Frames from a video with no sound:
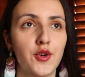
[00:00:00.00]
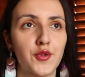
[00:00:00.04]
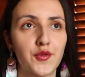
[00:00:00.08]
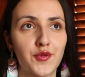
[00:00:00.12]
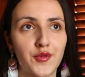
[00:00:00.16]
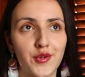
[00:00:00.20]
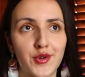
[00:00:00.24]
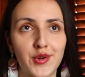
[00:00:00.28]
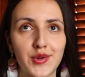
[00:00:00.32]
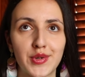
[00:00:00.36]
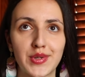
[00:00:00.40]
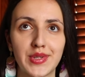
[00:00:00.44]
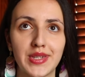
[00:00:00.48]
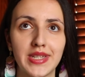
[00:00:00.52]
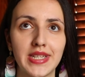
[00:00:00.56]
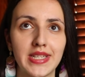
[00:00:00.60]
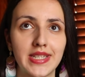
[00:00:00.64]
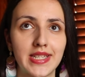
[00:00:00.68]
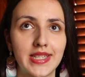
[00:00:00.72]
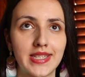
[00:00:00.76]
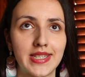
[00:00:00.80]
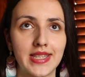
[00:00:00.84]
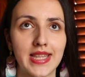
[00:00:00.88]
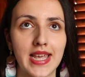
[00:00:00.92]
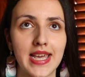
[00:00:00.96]
Of course,
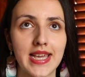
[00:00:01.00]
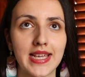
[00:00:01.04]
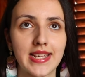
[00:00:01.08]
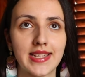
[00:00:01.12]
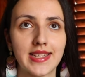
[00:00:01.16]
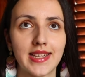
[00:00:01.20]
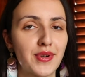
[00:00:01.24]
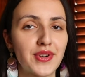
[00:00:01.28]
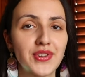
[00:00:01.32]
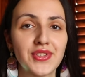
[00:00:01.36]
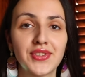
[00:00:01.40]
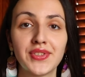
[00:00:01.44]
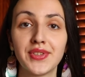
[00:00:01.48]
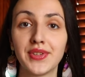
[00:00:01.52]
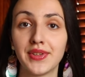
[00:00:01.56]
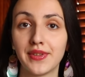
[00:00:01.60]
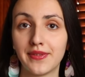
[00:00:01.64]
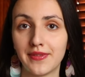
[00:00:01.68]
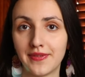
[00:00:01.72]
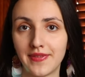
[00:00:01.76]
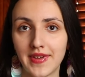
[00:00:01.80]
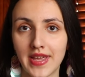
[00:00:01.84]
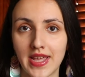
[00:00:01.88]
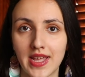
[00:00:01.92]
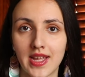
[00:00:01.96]
this is like
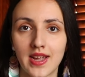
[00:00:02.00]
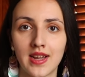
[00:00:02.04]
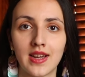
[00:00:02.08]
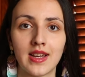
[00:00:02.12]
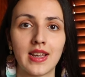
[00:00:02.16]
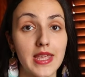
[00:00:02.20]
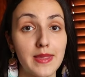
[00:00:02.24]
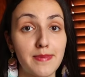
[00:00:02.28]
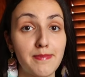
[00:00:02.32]
personal thing.